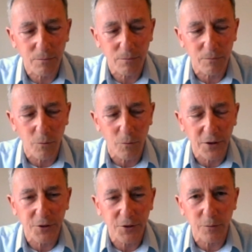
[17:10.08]
what they're
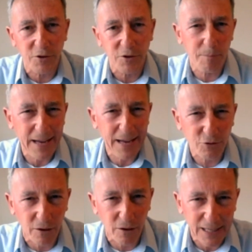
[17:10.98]
doing, whether it be
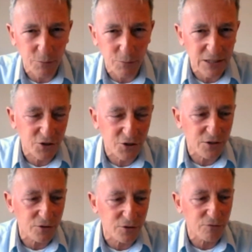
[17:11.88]
aircraft
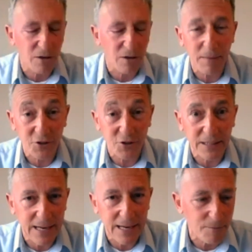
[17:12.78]
acquisitions or managing an
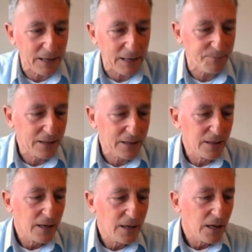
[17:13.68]
airplane.
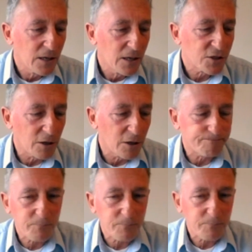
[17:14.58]
So
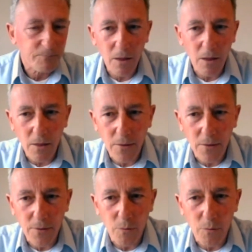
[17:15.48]

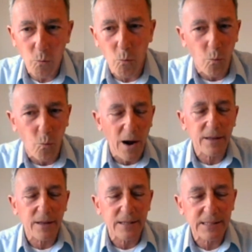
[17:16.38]
where
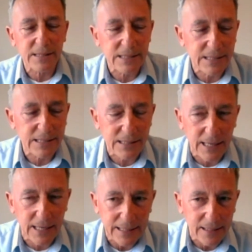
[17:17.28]
does this
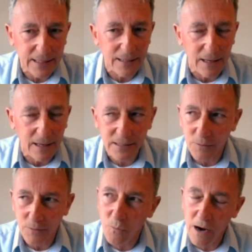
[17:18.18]
take us,
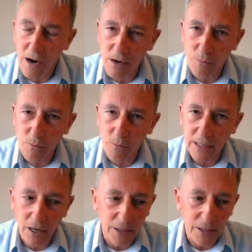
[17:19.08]
and where are we
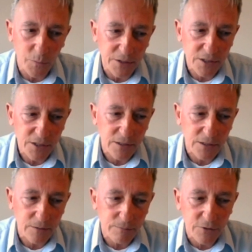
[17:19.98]
going with this?
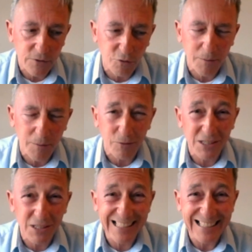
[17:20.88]
We're talking about
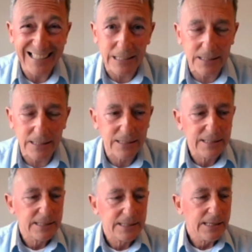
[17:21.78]
resilience.
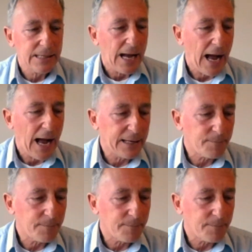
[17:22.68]
And